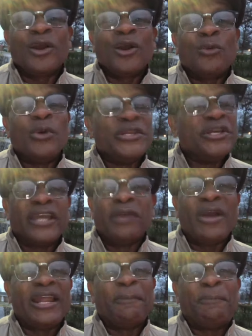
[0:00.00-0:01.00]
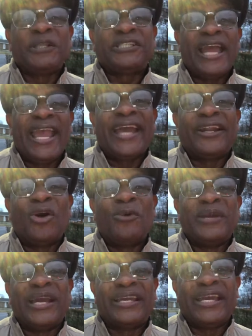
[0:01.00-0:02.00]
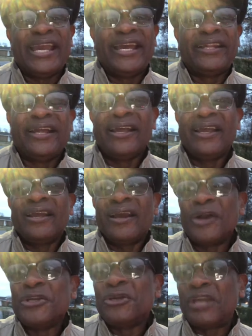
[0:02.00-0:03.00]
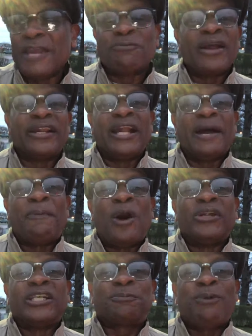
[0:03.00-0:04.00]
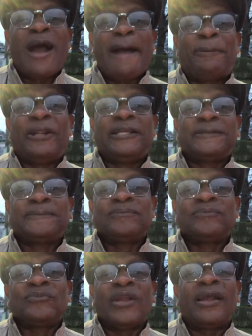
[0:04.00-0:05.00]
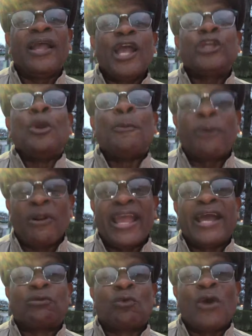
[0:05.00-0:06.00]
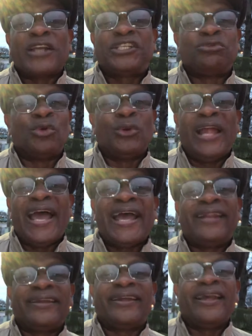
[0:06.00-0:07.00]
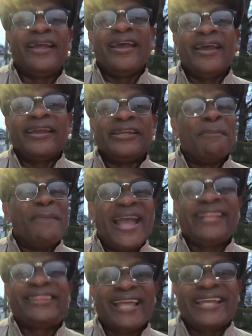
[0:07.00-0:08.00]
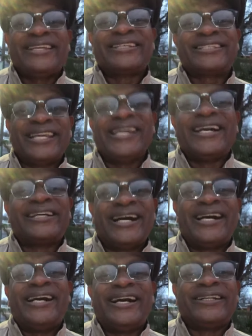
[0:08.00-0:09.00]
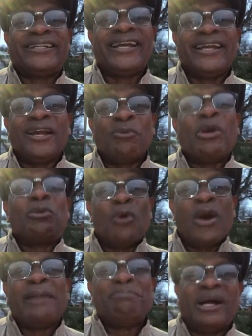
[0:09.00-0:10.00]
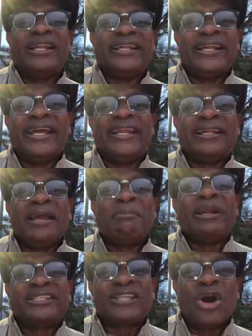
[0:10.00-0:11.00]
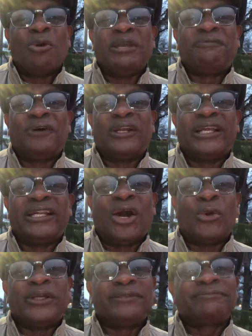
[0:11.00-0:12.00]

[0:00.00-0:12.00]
When you get ready to put your hand on me again, or you keep running up on this property, you playing Russian roulette. You may think you see a gun with one bullet in it, but it's going to be fully loaded.